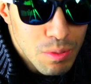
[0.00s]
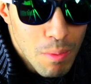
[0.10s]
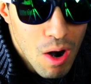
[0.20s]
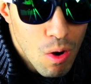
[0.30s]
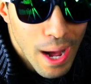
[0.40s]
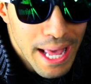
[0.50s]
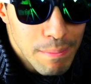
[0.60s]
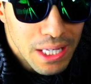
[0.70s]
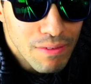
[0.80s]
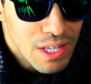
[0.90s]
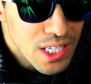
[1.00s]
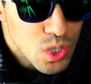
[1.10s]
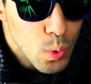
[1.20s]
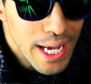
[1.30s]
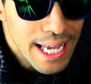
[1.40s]
tomorrow, I am giving these
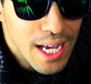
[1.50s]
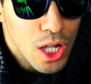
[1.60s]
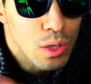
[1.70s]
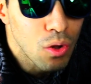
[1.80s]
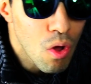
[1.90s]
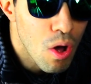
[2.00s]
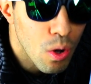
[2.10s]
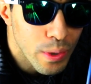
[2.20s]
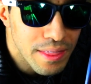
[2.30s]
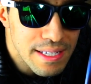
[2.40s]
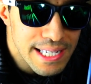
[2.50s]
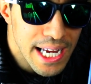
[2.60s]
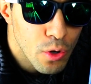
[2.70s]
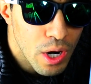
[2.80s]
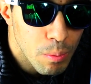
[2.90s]
away along with the Stay
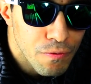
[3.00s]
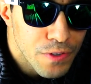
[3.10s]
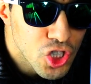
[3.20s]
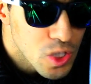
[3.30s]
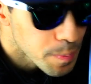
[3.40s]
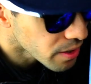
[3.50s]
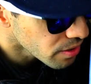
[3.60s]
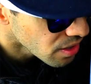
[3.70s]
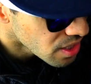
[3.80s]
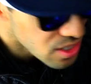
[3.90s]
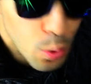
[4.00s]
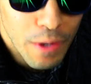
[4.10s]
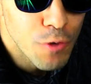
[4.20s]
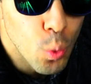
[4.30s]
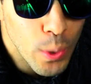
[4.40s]
Incredible Fidget Spinner. So
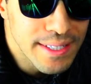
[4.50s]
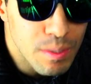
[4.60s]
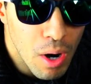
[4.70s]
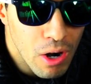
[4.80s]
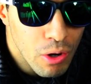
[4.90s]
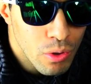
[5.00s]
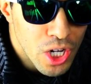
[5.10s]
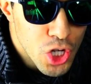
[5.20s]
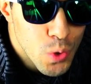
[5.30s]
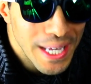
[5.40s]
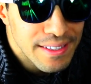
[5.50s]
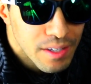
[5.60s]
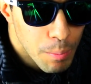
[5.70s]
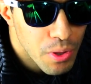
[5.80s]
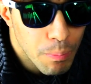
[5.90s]
if you win tomorrow, you get
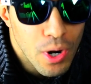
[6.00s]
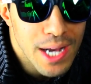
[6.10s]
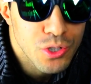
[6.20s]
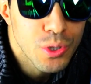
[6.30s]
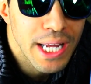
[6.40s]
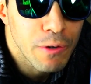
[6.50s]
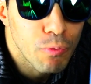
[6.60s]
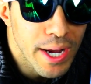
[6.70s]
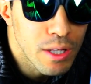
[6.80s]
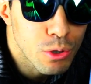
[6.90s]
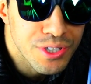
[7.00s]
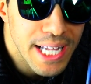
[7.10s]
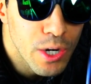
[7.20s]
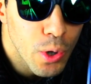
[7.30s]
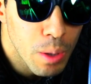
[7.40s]
double the prize. You get a regular
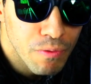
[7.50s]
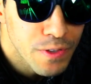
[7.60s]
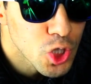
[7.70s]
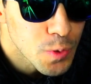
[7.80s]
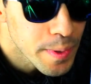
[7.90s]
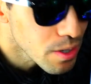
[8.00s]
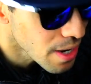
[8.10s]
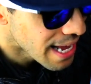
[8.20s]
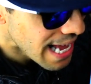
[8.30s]
Stay Incredible Fidget Spinner